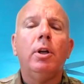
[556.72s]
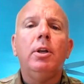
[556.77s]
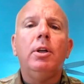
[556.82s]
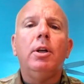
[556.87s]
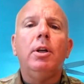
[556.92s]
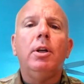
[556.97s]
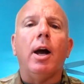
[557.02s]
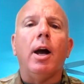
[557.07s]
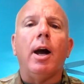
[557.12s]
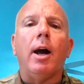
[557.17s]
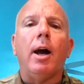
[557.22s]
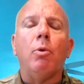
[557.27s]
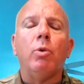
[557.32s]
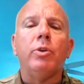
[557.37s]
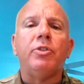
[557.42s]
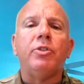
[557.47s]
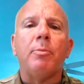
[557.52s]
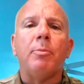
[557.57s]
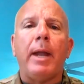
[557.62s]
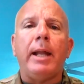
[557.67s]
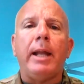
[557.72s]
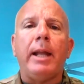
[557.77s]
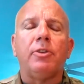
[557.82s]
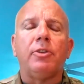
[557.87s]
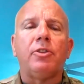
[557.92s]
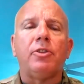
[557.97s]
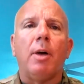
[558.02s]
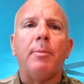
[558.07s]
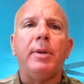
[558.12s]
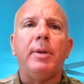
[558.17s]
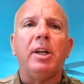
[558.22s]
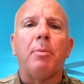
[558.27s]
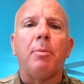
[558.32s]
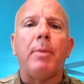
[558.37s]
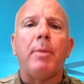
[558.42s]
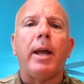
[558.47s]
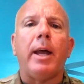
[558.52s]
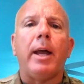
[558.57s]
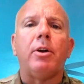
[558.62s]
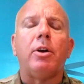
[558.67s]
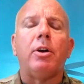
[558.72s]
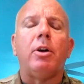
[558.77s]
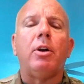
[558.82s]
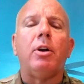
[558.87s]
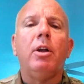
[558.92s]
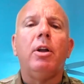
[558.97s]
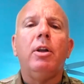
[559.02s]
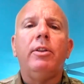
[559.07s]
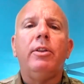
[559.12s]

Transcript: I was a maintenance company commander